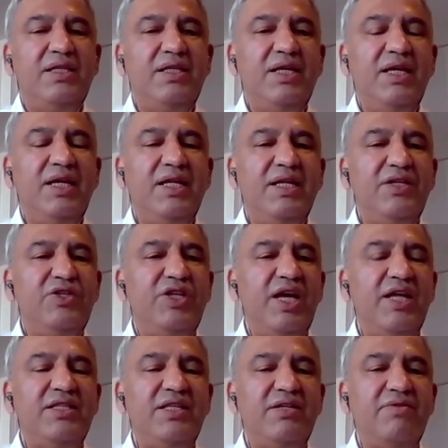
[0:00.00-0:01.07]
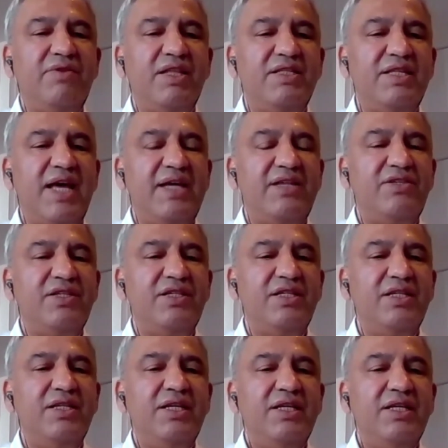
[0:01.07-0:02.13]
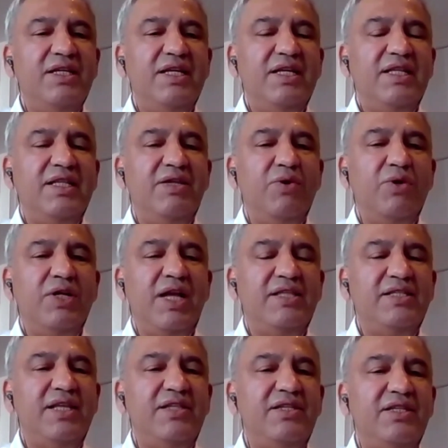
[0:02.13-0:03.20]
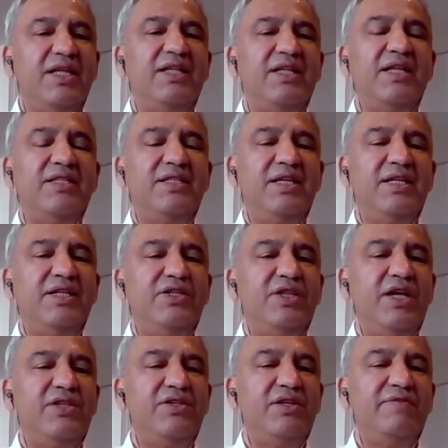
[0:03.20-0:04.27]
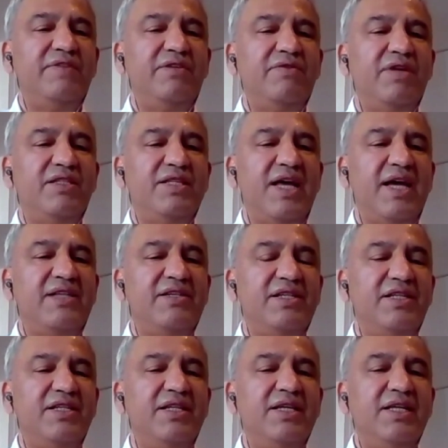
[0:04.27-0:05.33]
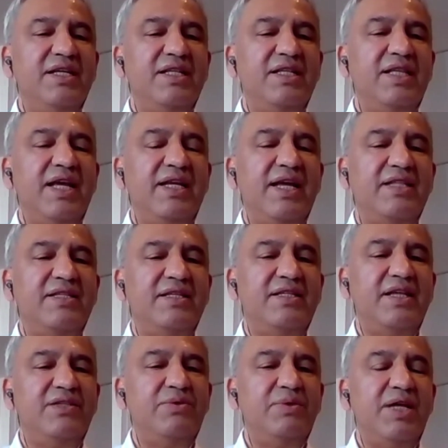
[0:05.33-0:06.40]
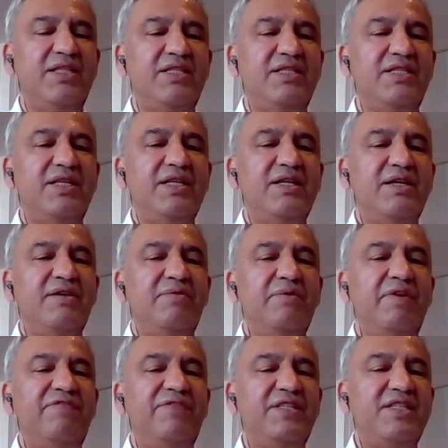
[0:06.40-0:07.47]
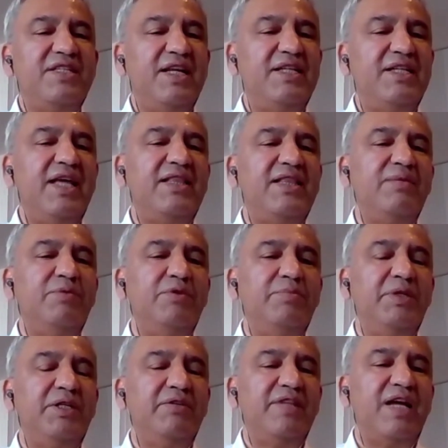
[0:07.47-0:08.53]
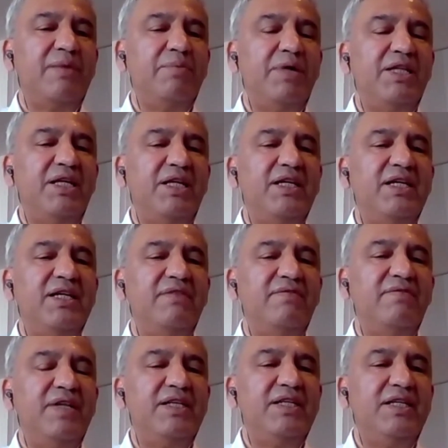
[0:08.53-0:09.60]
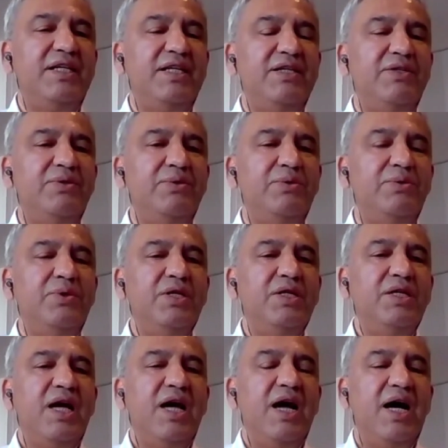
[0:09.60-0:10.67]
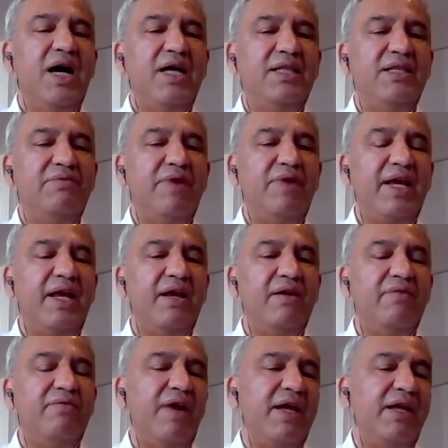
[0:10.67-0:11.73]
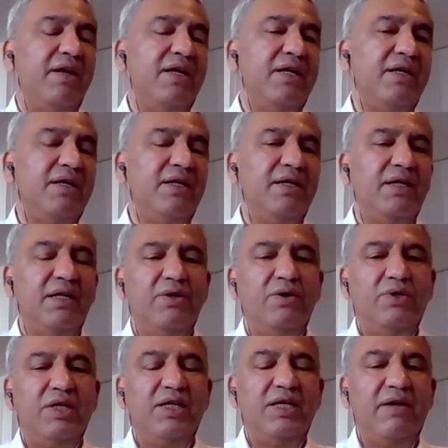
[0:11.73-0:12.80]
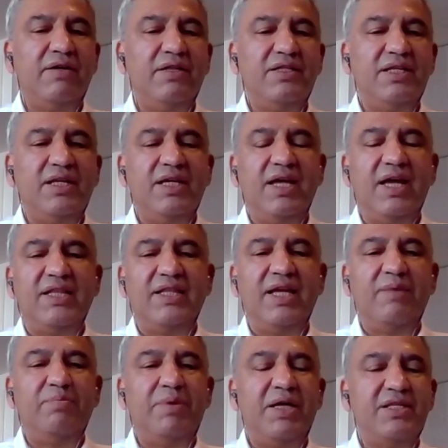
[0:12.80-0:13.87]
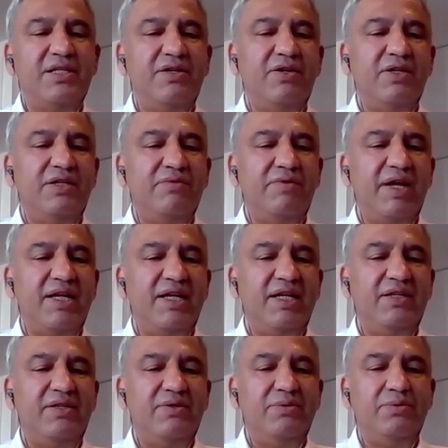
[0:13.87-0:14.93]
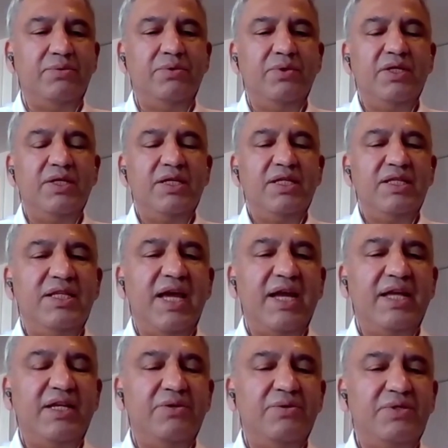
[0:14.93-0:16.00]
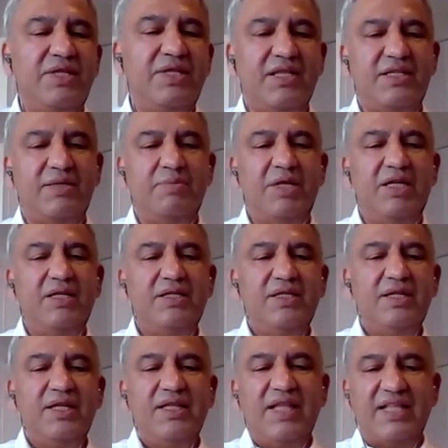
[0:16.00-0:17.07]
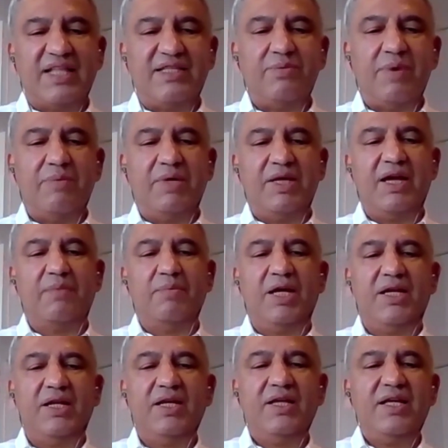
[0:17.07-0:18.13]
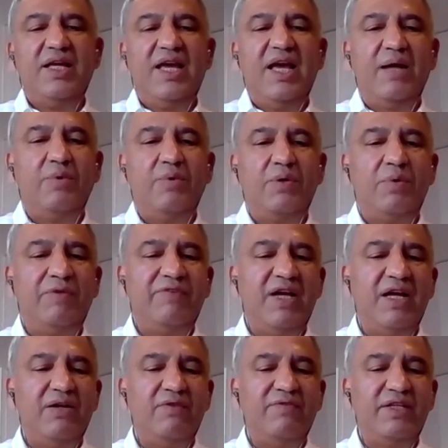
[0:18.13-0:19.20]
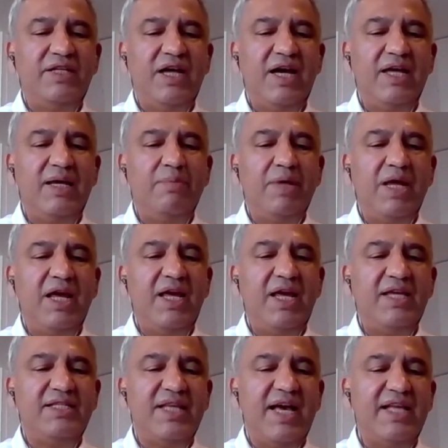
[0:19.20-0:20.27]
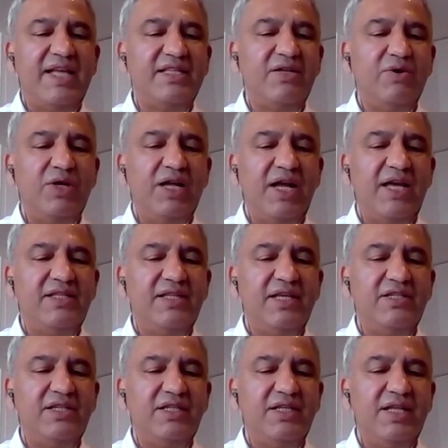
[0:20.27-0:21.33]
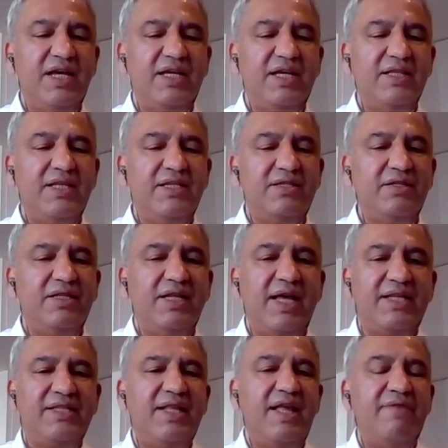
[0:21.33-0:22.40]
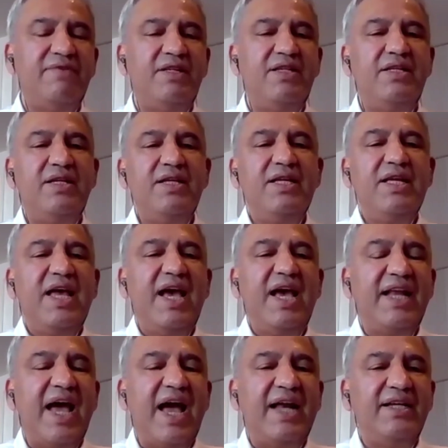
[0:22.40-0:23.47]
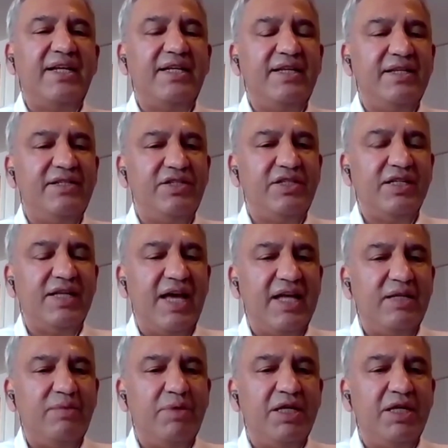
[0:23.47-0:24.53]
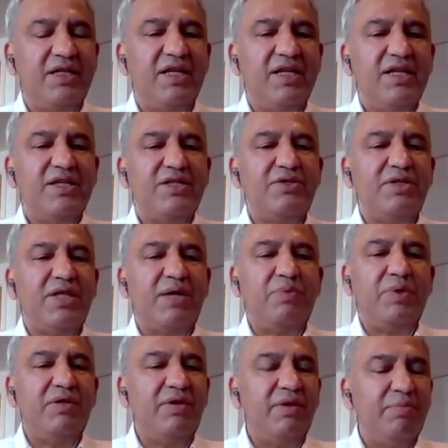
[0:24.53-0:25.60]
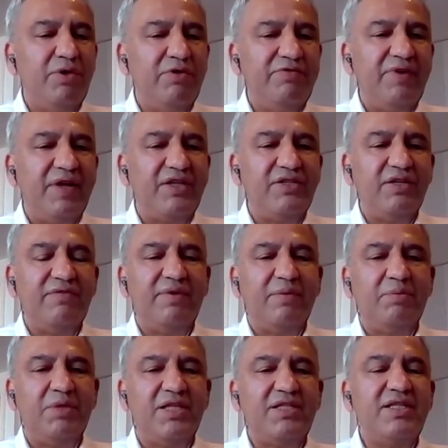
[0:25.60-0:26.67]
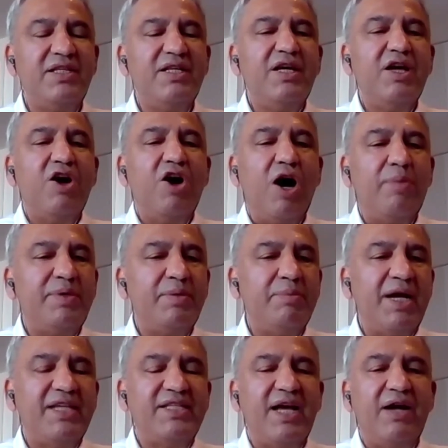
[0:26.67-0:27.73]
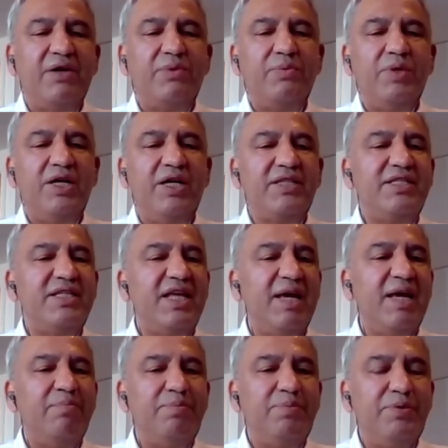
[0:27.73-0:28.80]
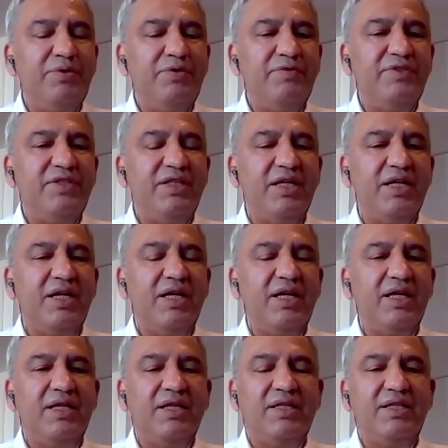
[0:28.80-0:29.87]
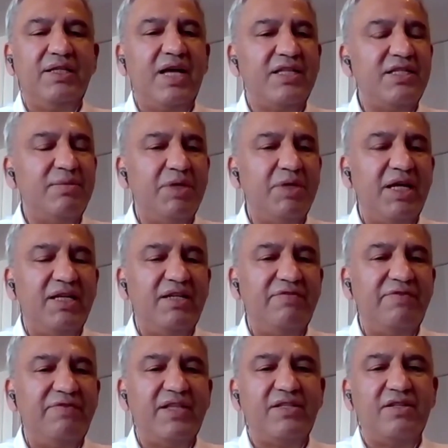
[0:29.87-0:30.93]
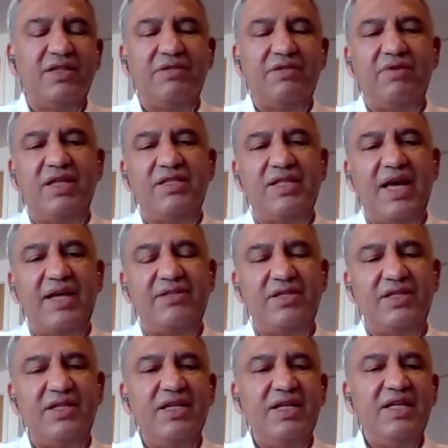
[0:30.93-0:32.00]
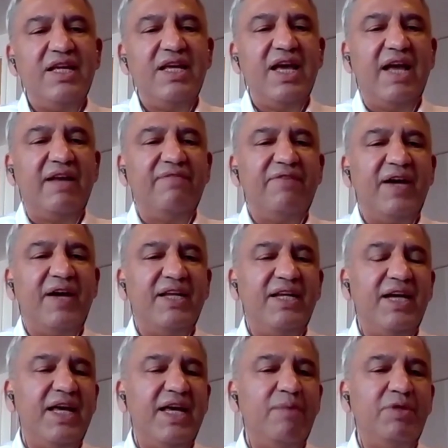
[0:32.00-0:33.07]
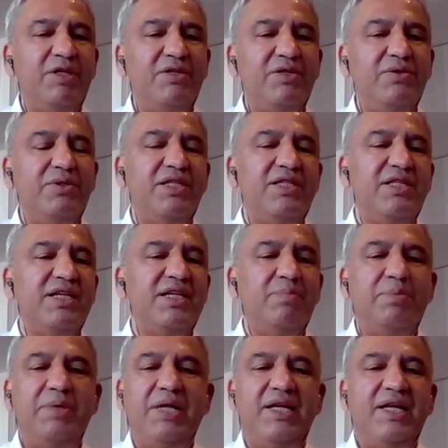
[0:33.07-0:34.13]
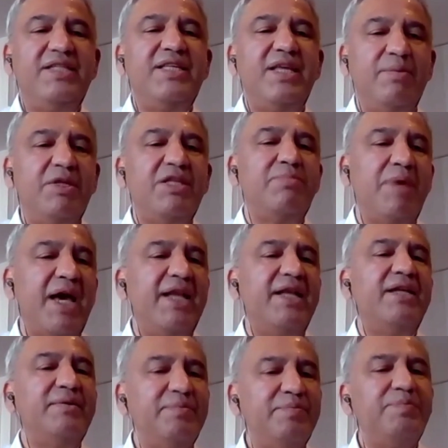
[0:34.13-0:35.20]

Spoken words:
he initiates a transaction. The organization that does the initiation of the transaction then gets in touch with us. We facilitate the movement of that money, convert it into the regular local currency, and then pass it on directly to the end-use customer. That's where we come in. And what we've done over time is, as an organization, taken this to the next level and added a digital element so that we remove friction from this, optimize how it works, improves the customer interface on the transaction, and finally are able to do this in a completely seamless manner.